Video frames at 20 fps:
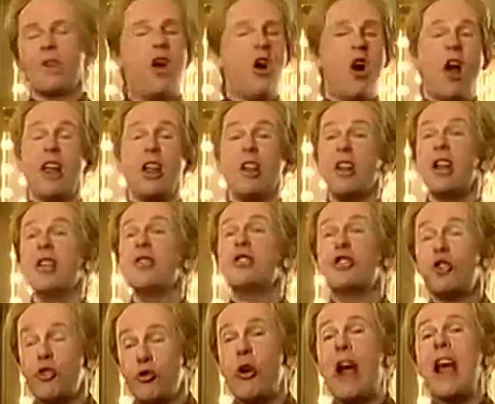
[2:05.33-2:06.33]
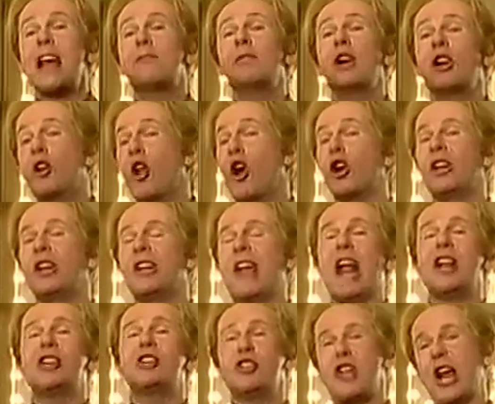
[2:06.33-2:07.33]
Oh, Craig McLaughlin
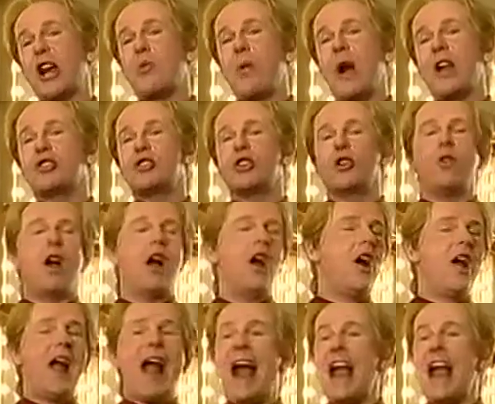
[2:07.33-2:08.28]
and Check 1-2.